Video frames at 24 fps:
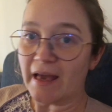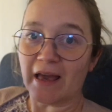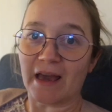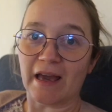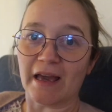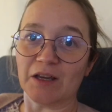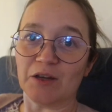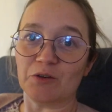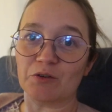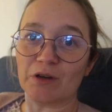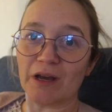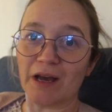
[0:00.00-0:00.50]

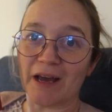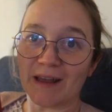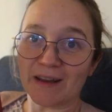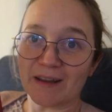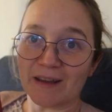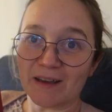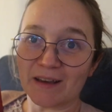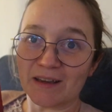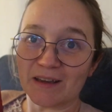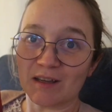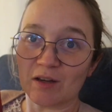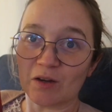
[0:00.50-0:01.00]

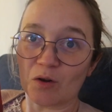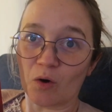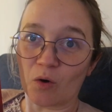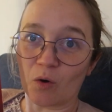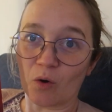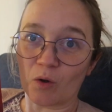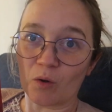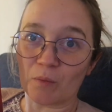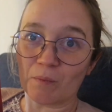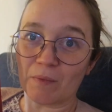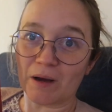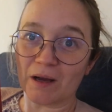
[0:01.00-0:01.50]
Hadriana in
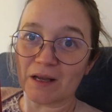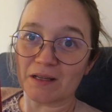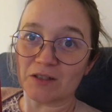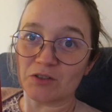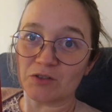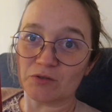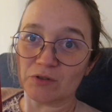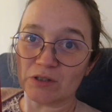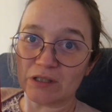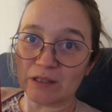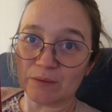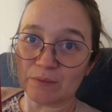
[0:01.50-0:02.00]
All My
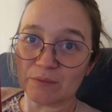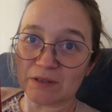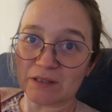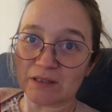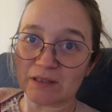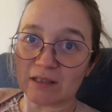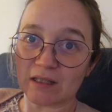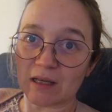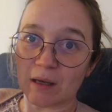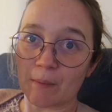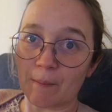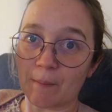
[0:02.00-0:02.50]

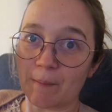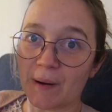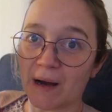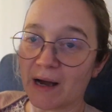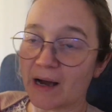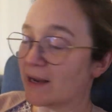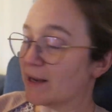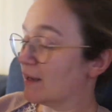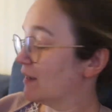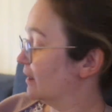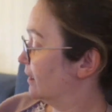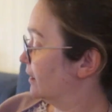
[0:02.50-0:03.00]
Dreams
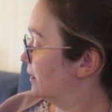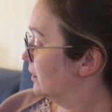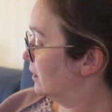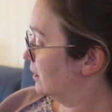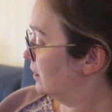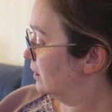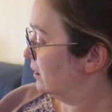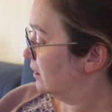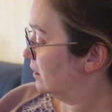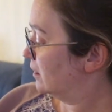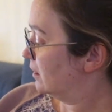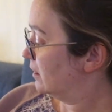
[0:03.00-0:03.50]
by
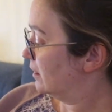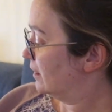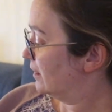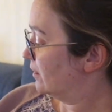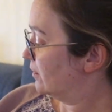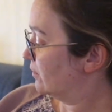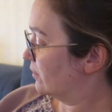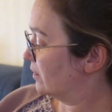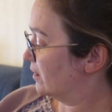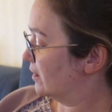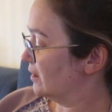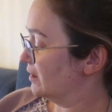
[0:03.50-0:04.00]

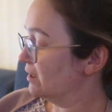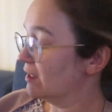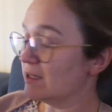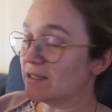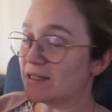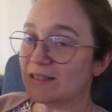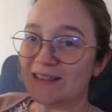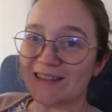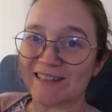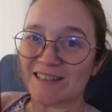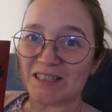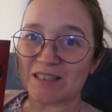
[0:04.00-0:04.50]

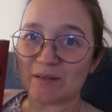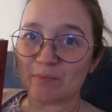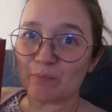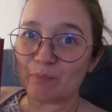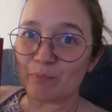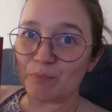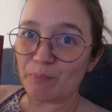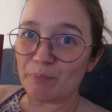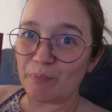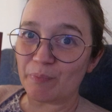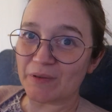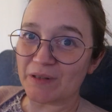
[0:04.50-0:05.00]
René Depestre.
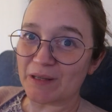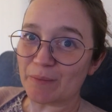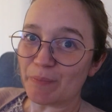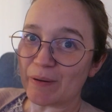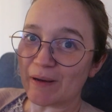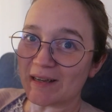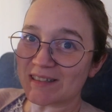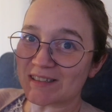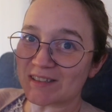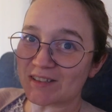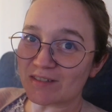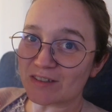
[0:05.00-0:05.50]

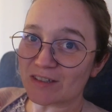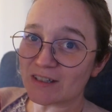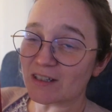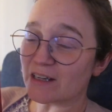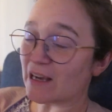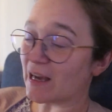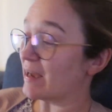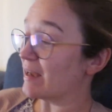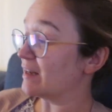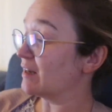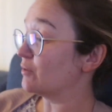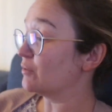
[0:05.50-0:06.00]
Depestre,
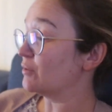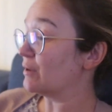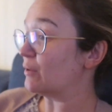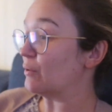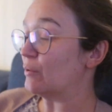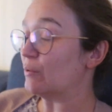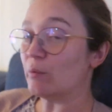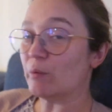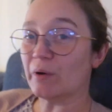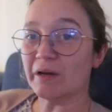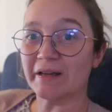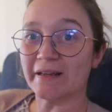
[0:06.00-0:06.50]
I don't
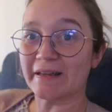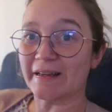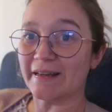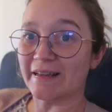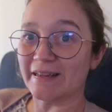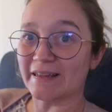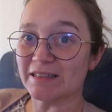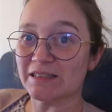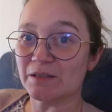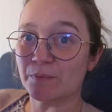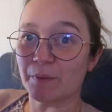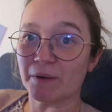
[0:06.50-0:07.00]
know what it
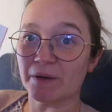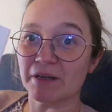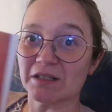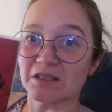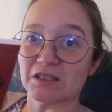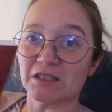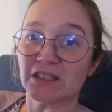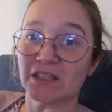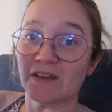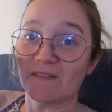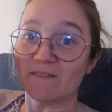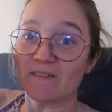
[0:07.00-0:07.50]
is, but
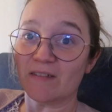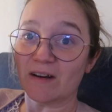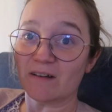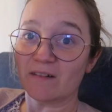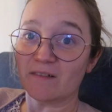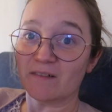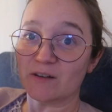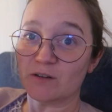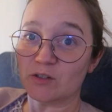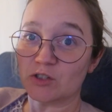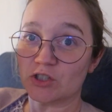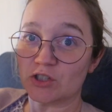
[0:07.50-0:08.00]
it's
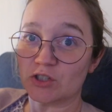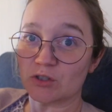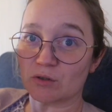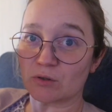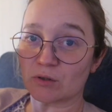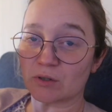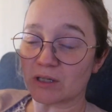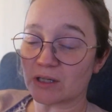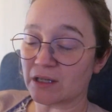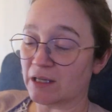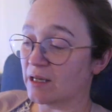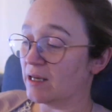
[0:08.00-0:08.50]
very very
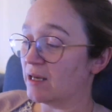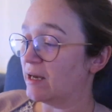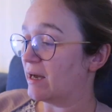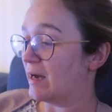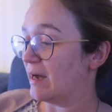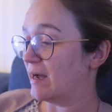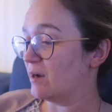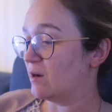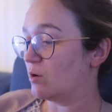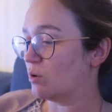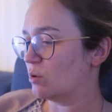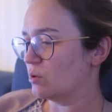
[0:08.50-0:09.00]
short.
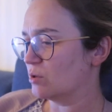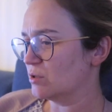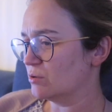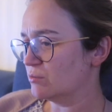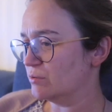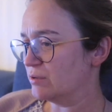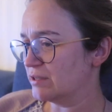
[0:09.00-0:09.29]
I hauled it